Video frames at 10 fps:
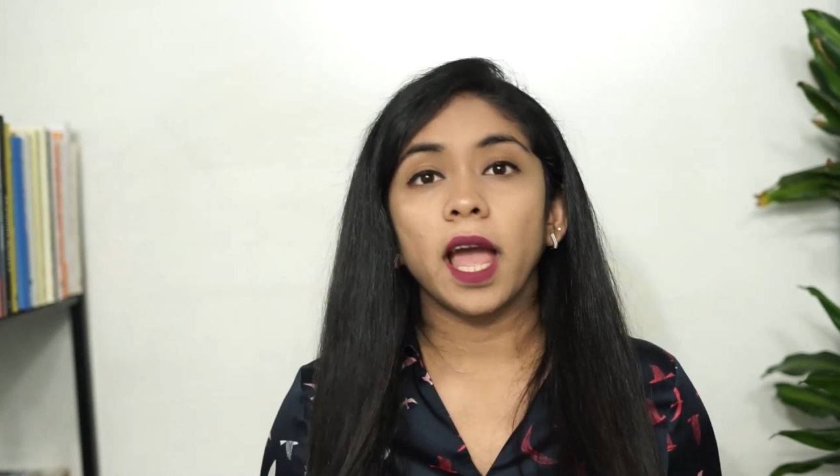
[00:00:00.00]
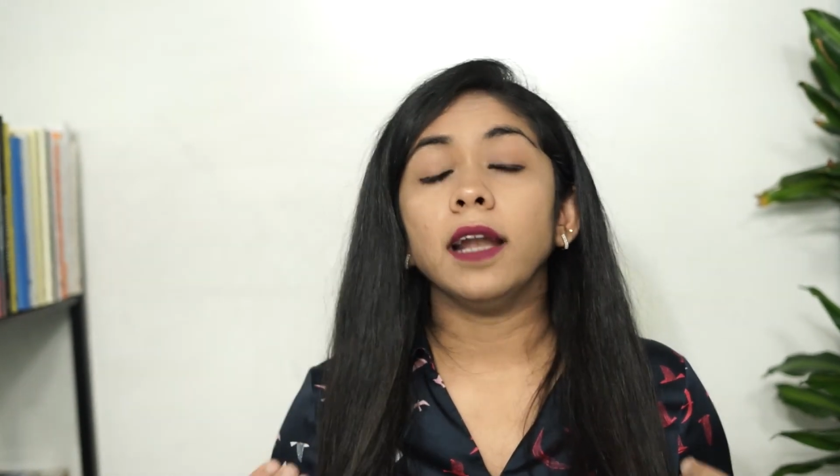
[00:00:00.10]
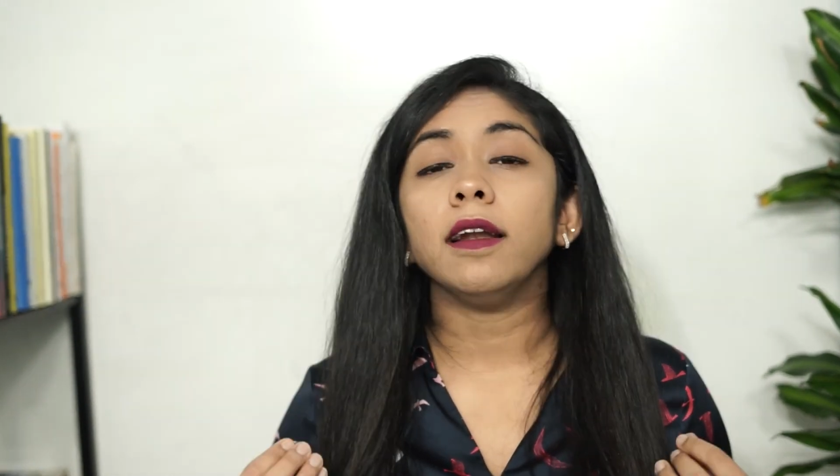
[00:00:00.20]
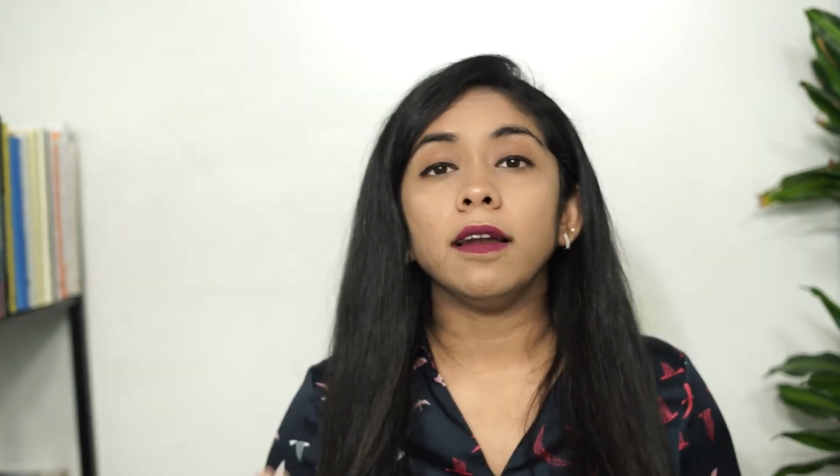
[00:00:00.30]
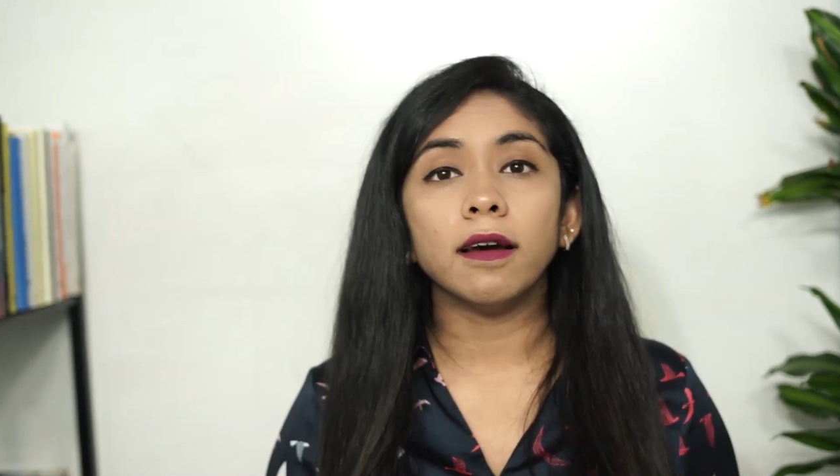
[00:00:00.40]

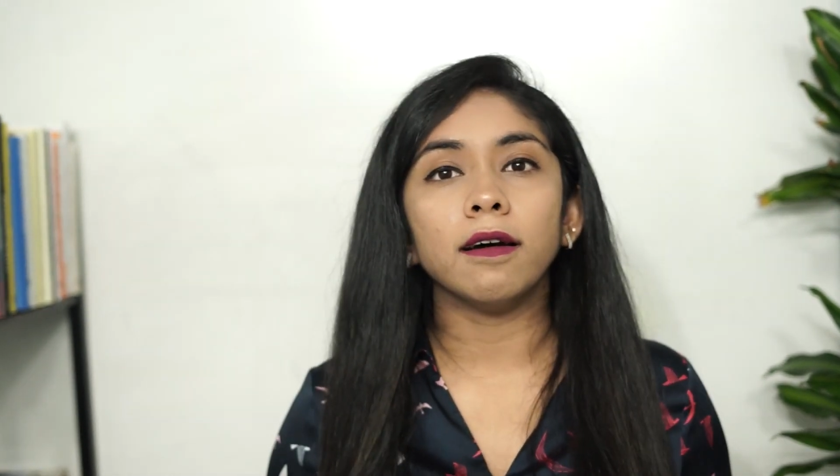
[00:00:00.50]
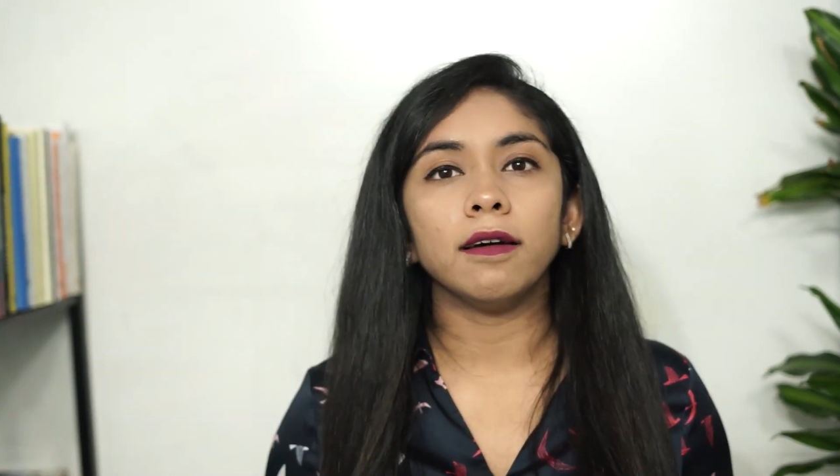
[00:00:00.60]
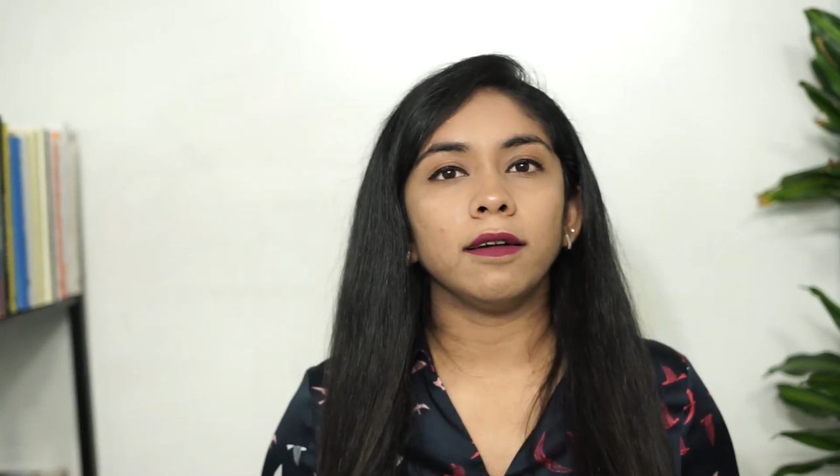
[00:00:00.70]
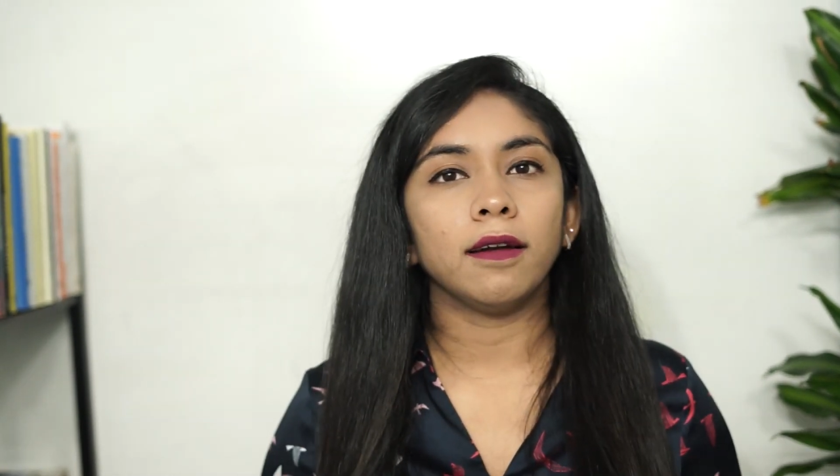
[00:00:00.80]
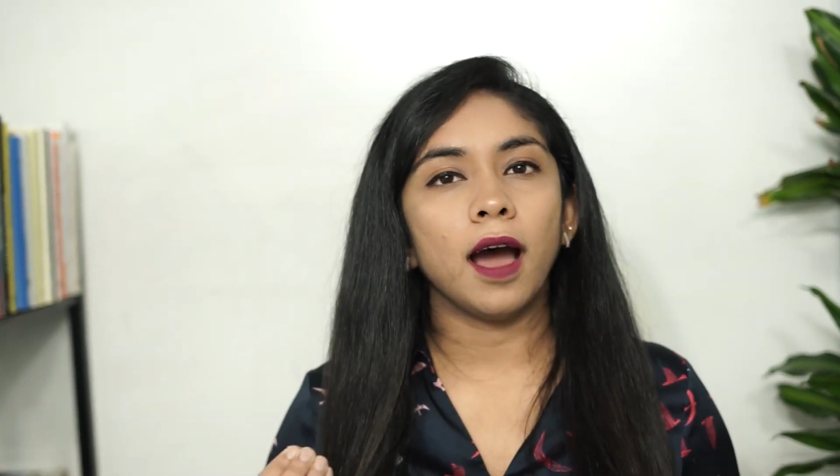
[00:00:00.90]
and
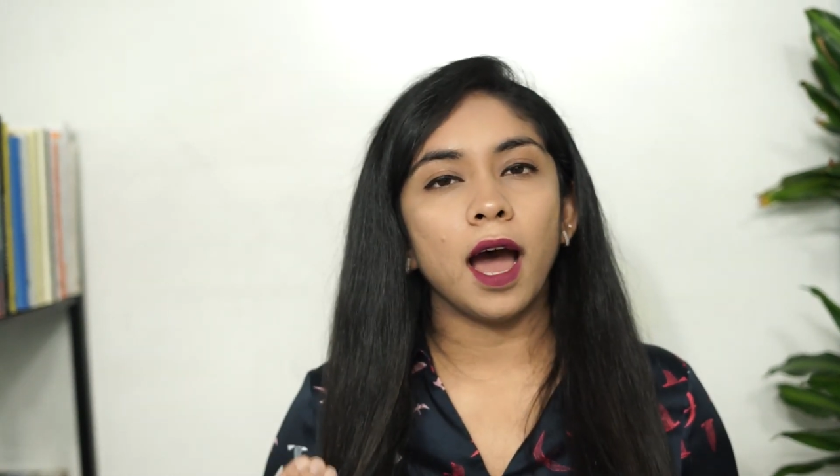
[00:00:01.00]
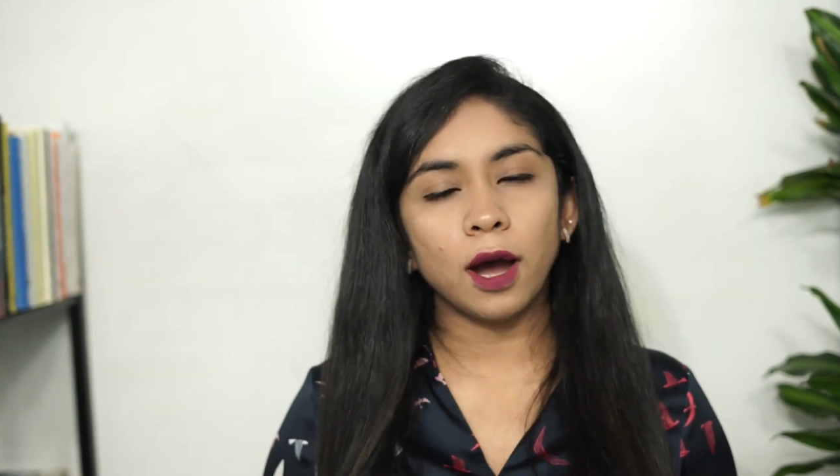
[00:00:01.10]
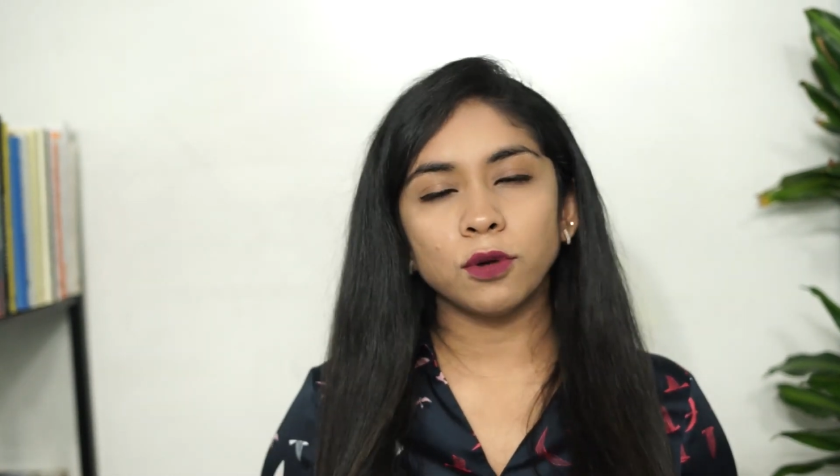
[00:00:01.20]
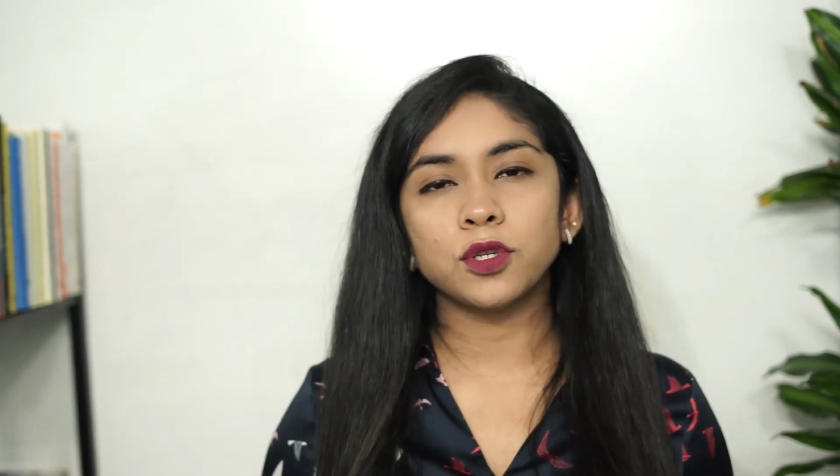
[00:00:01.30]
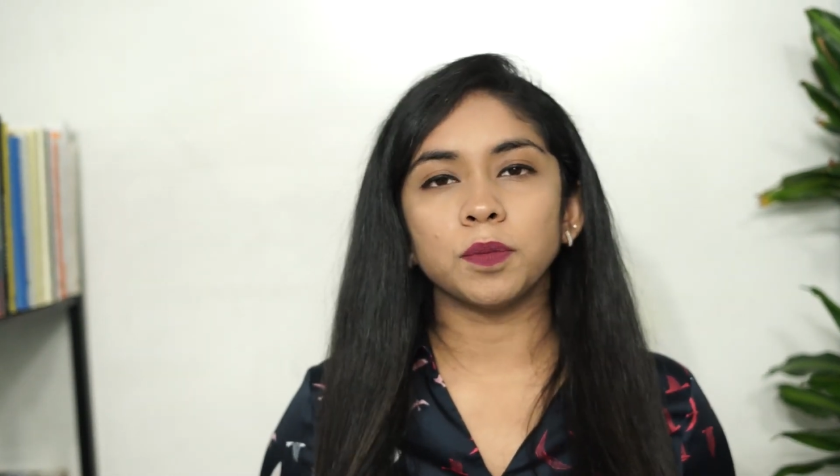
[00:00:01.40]
learn
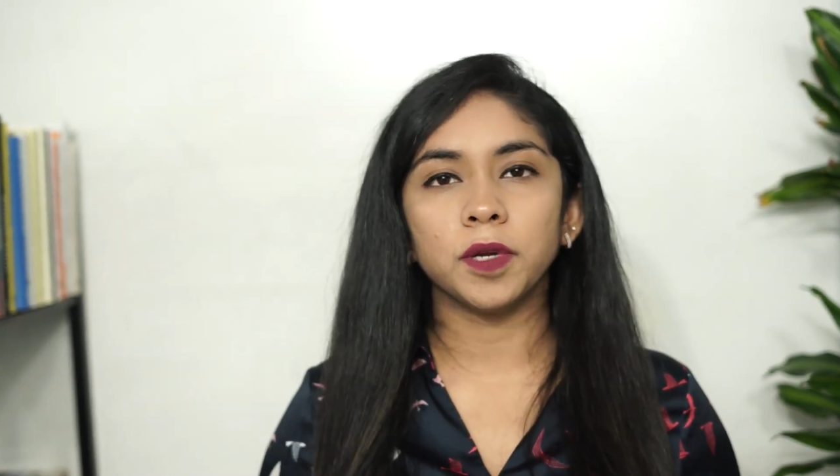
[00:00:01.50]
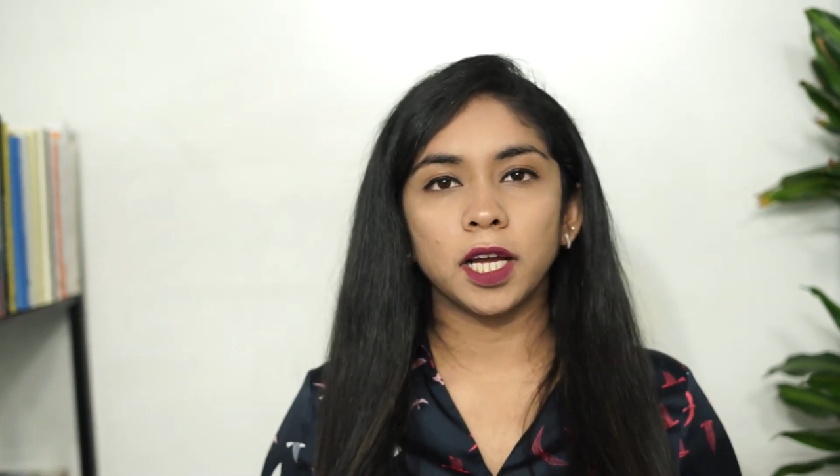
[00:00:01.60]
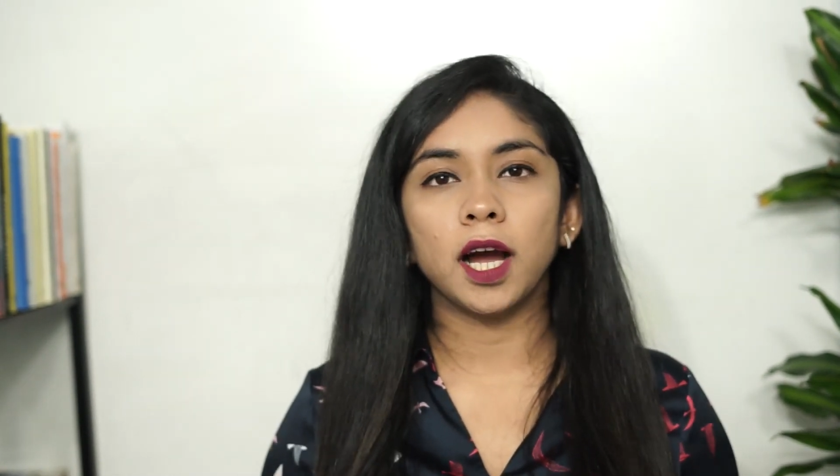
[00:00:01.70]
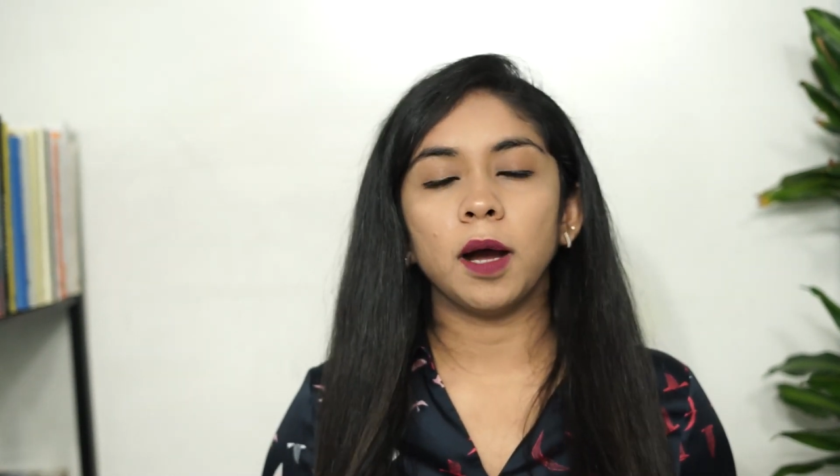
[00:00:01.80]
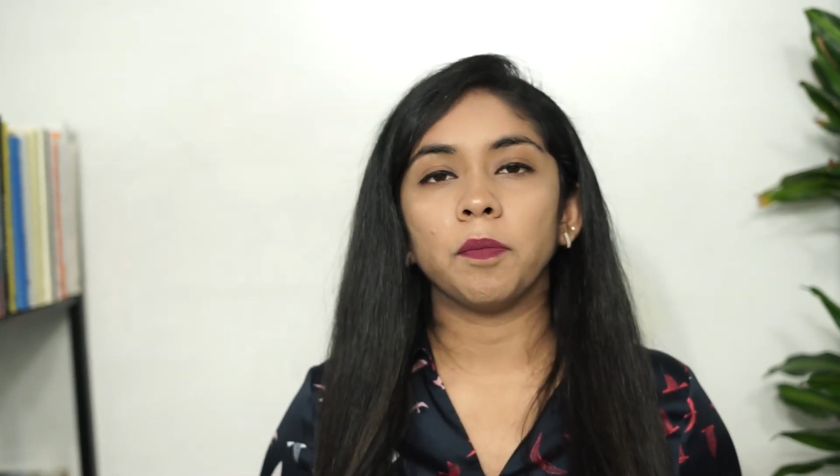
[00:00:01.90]
how to
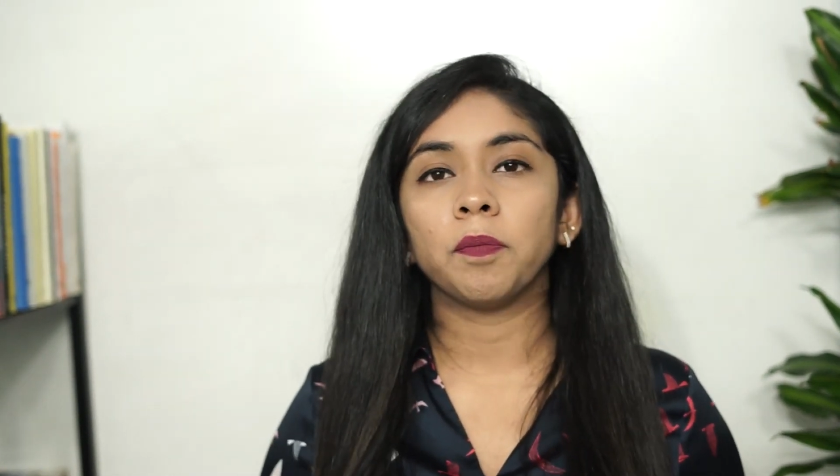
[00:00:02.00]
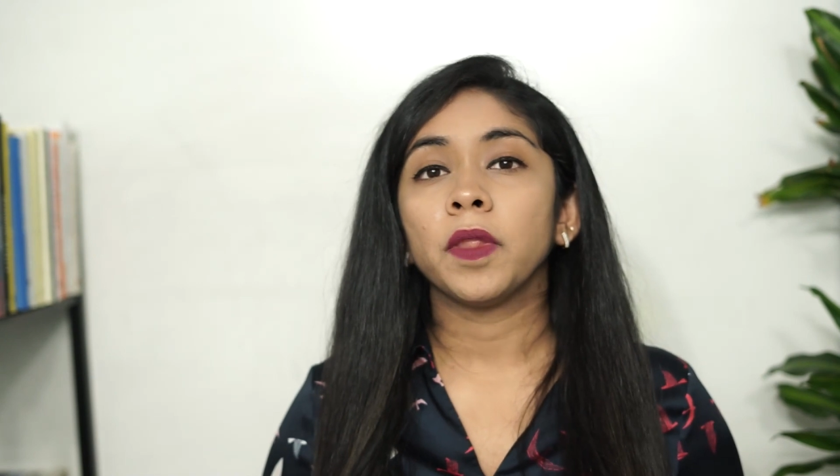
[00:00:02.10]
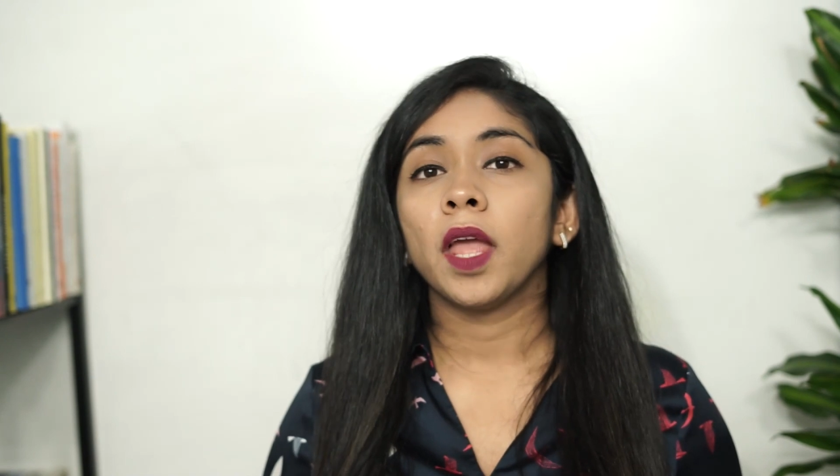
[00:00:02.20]
become